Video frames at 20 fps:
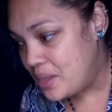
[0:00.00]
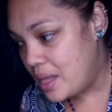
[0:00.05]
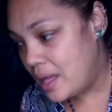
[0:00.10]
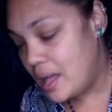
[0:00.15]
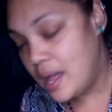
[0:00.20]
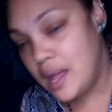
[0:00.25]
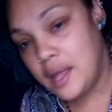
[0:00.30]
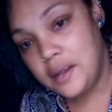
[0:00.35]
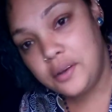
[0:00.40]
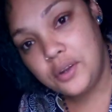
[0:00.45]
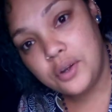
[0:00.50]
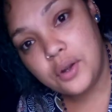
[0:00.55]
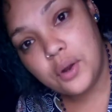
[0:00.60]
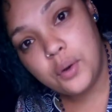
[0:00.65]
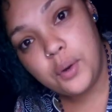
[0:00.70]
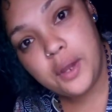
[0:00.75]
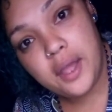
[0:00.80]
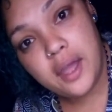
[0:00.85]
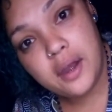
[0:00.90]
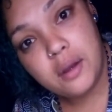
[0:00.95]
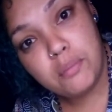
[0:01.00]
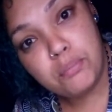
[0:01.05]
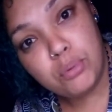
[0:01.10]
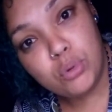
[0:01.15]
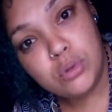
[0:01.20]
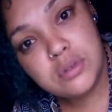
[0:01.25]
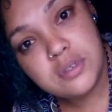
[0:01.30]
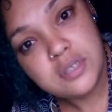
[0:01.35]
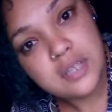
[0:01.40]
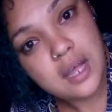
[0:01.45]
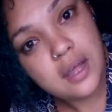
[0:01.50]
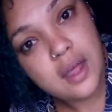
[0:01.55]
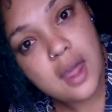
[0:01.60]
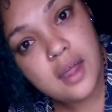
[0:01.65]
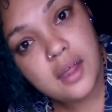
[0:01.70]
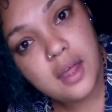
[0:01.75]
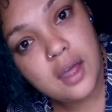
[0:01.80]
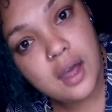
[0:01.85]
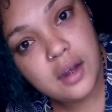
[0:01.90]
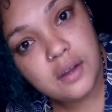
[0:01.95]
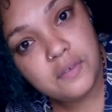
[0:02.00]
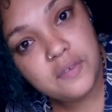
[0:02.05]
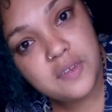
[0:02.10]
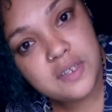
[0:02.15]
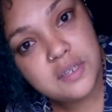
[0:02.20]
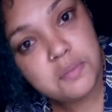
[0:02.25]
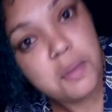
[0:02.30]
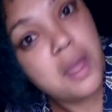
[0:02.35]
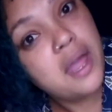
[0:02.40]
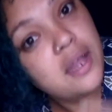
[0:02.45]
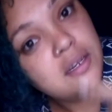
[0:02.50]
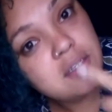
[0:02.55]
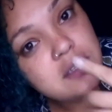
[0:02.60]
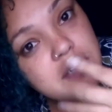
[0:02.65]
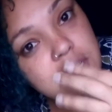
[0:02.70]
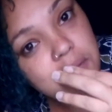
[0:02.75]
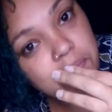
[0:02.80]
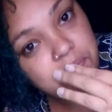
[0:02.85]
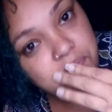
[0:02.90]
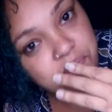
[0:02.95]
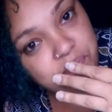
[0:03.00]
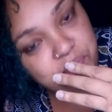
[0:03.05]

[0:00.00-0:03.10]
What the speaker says: And, you know, he had a ball sack hanging out of his pants